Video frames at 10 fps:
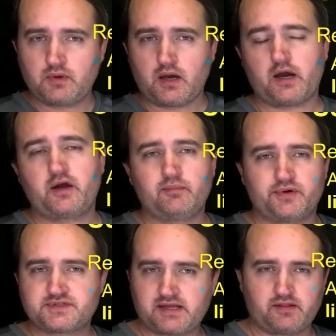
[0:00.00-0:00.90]

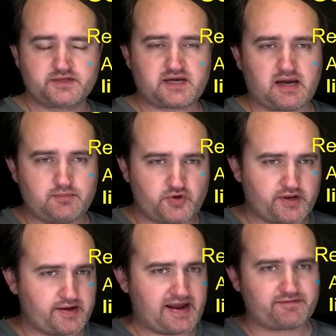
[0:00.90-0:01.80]
100% of the time you're
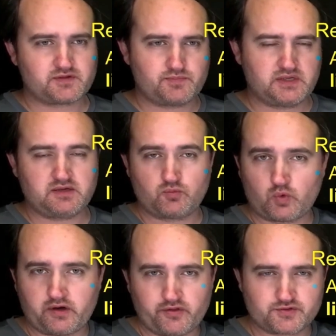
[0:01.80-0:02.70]
going to have to be in
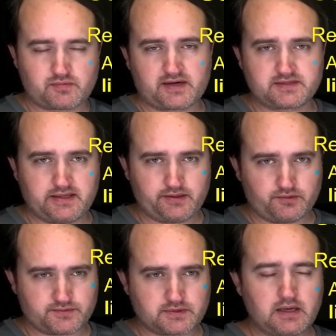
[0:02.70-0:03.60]
one of those
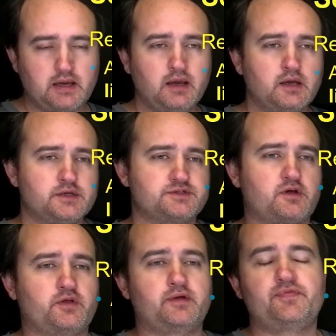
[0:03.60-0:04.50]
rectangles.
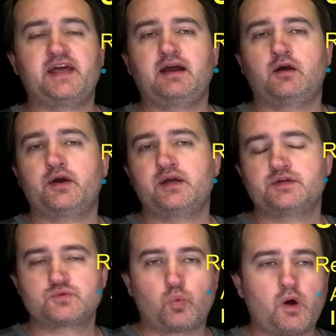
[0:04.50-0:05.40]
So the area
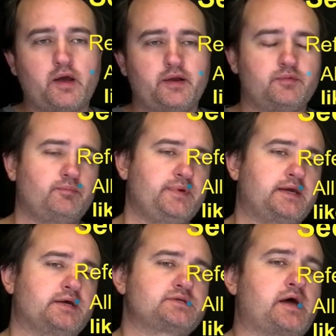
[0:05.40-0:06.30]
is 1
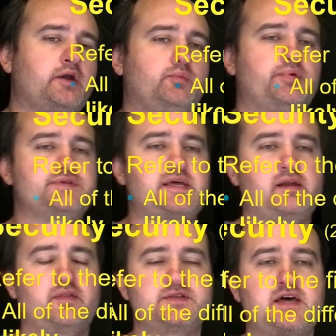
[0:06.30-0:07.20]
because 100%
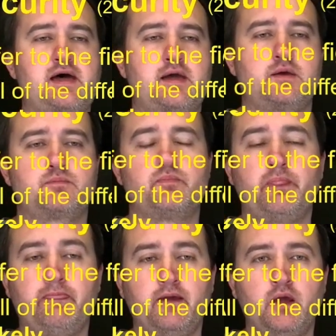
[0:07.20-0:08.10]
of the time
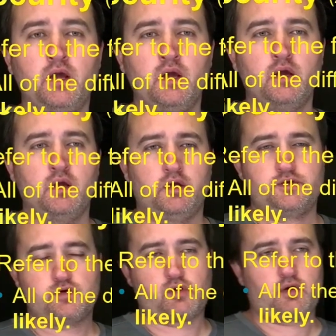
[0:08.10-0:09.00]

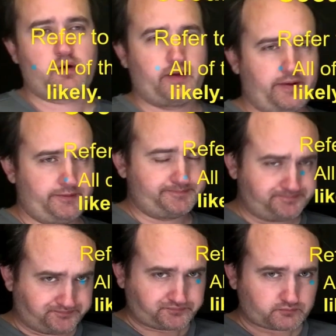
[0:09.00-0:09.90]
your
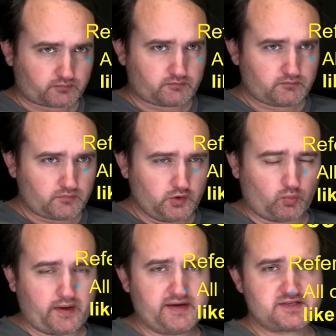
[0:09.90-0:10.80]

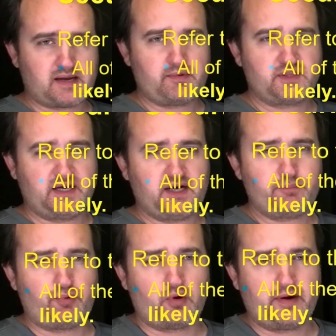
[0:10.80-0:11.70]
waiting time at the
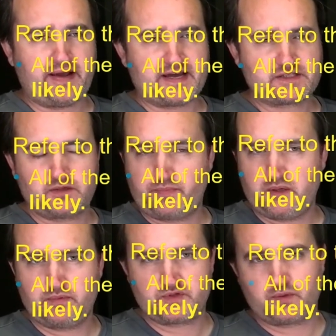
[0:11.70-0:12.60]
airport has to be
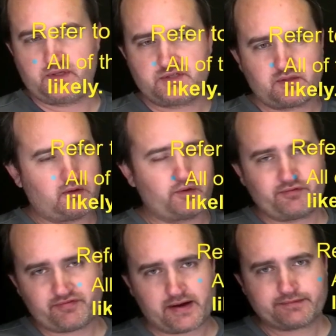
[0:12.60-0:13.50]
between 0 and
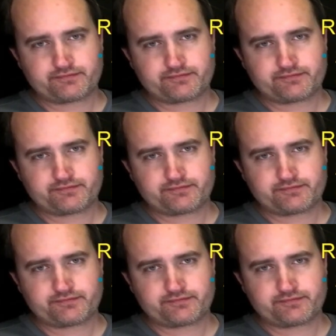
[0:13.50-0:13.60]
5.